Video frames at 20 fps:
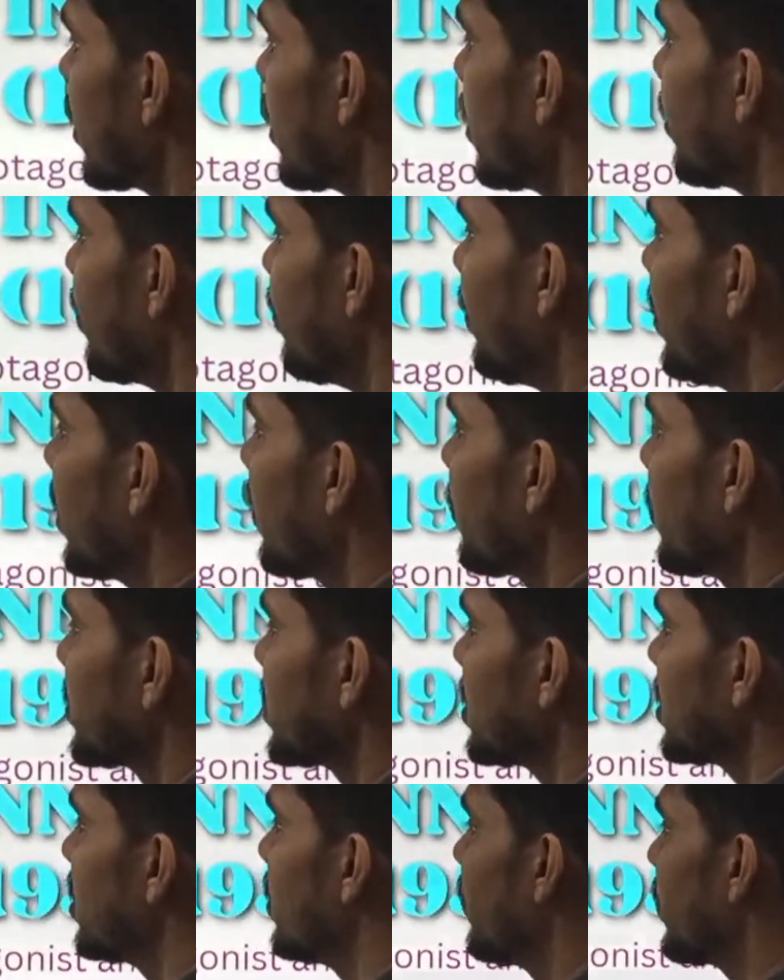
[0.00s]
Meera faces
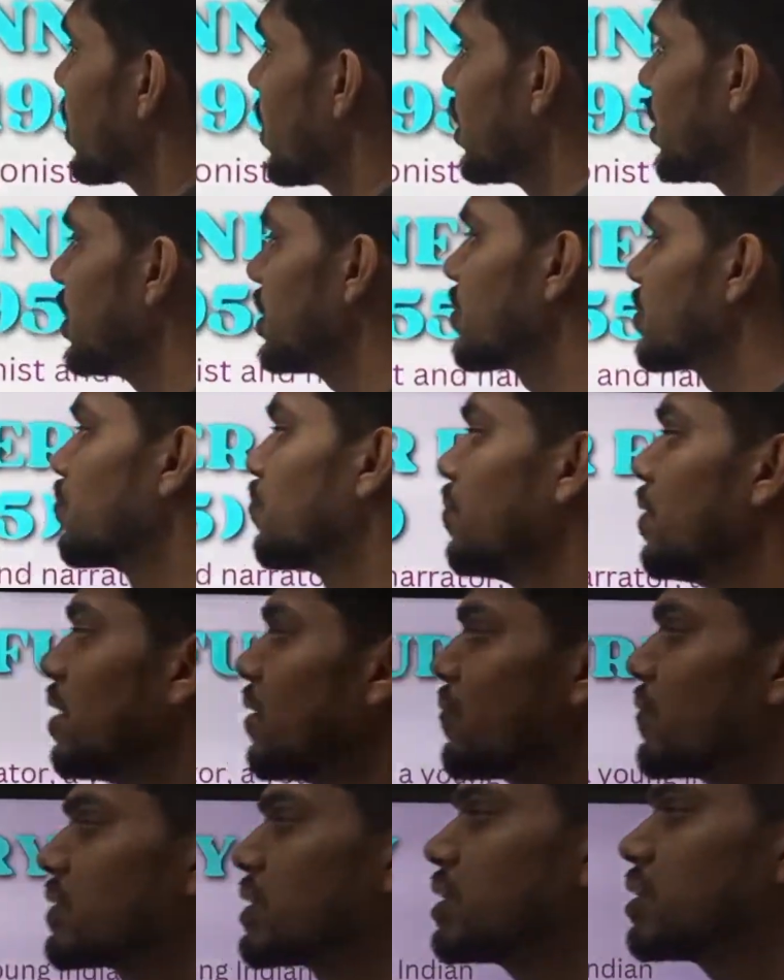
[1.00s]
difficulties. Meera
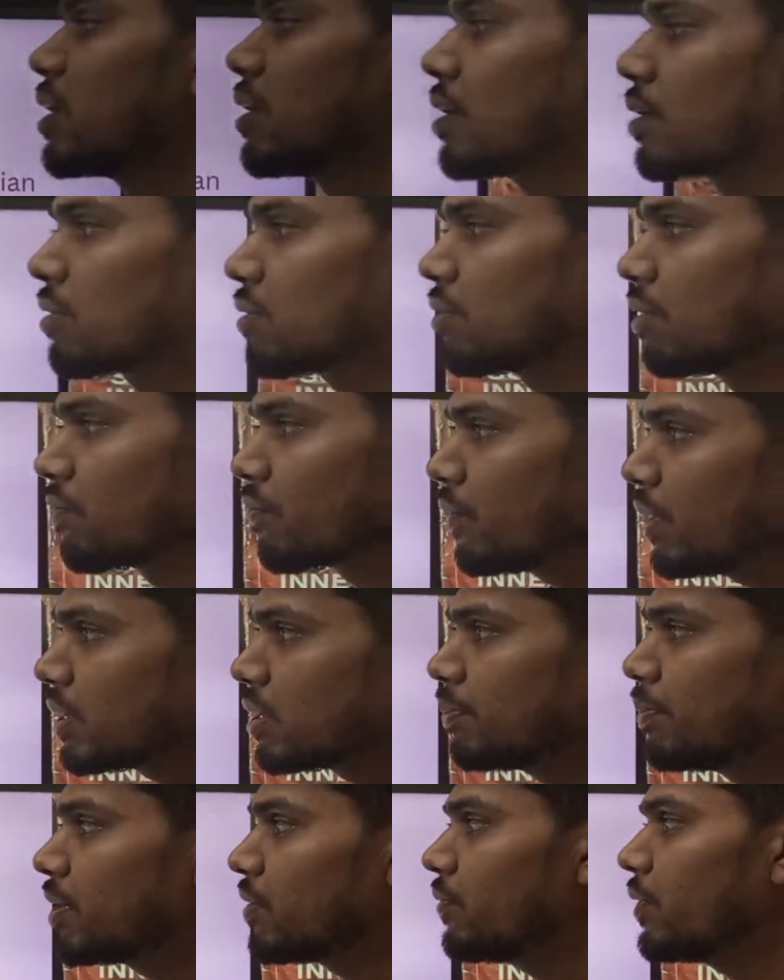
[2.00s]
faces a conflict
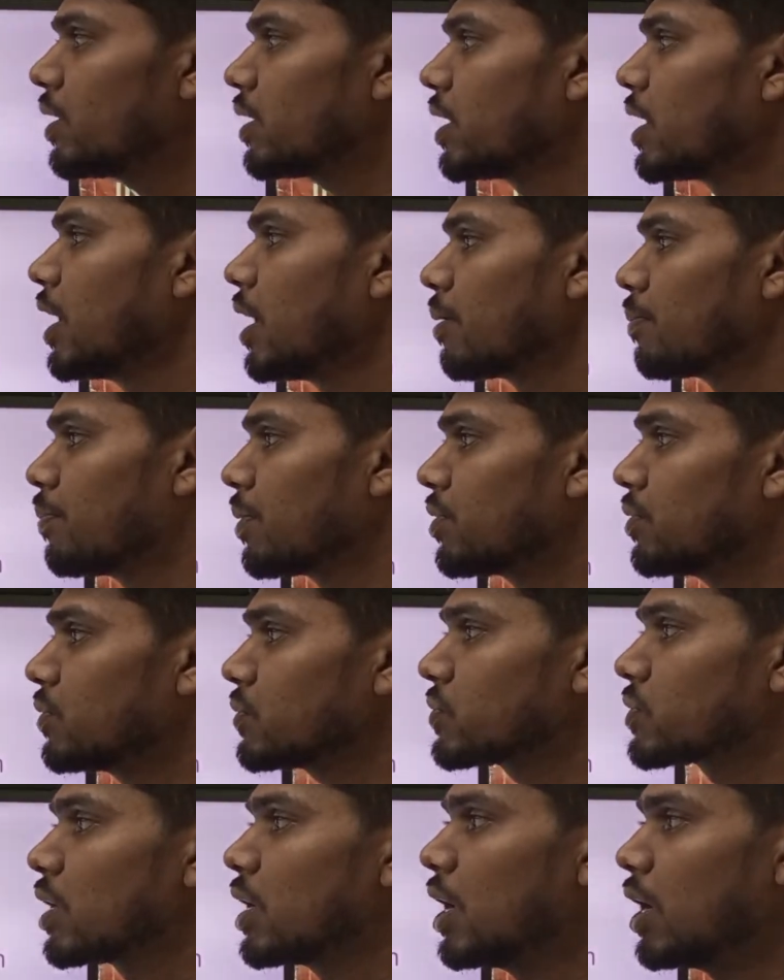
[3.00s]
between, because
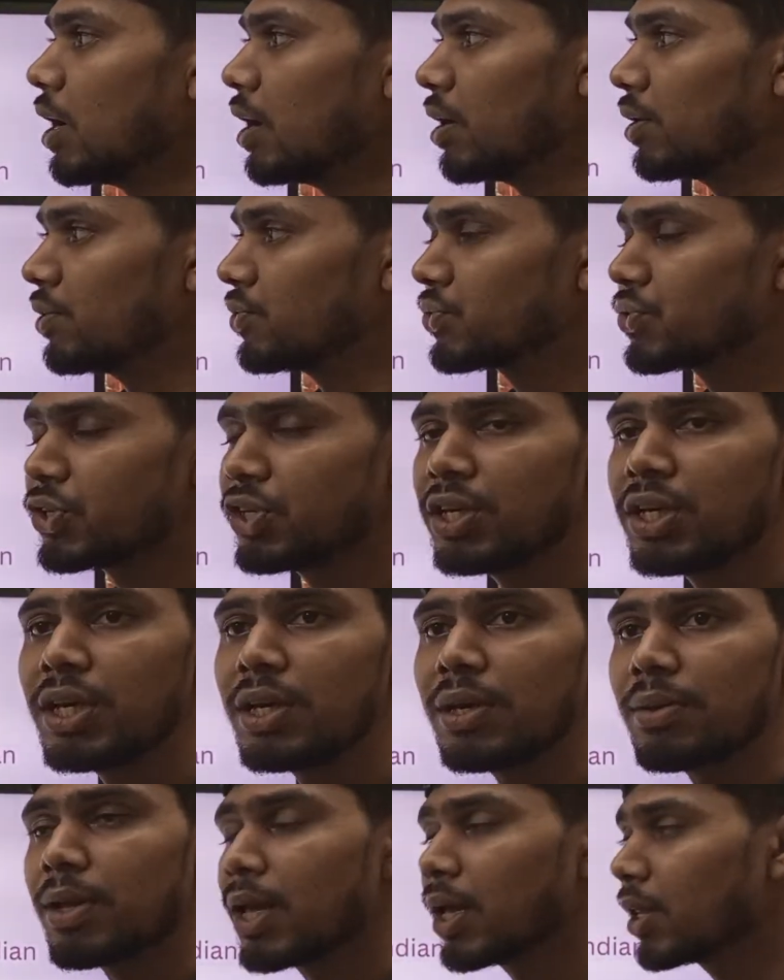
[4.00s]

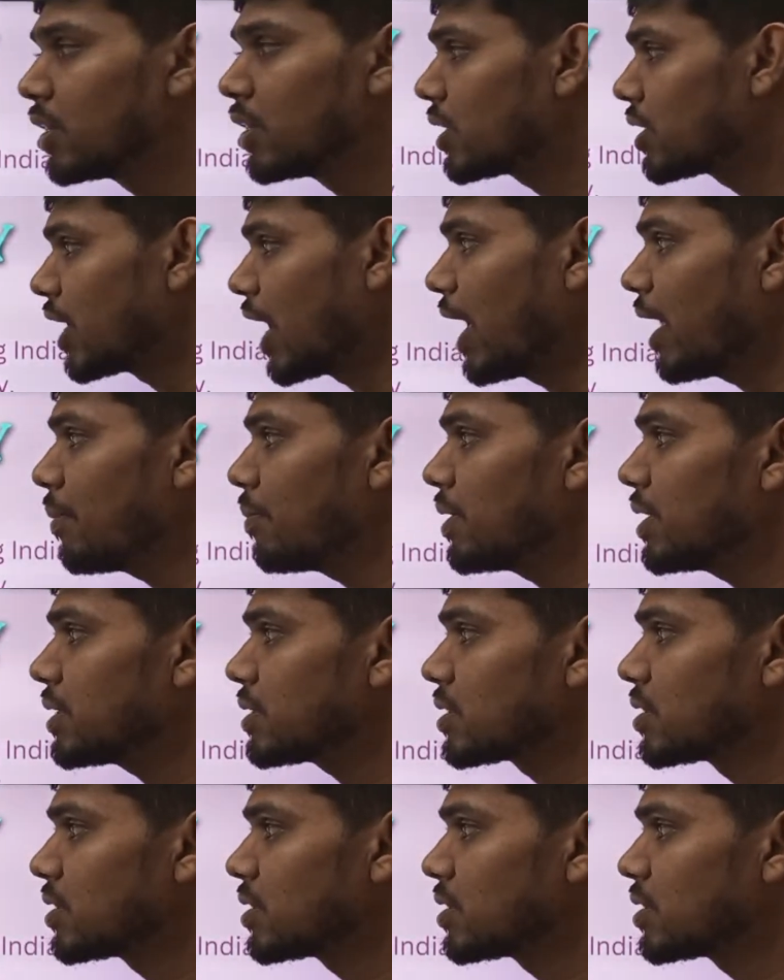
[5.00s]
the time is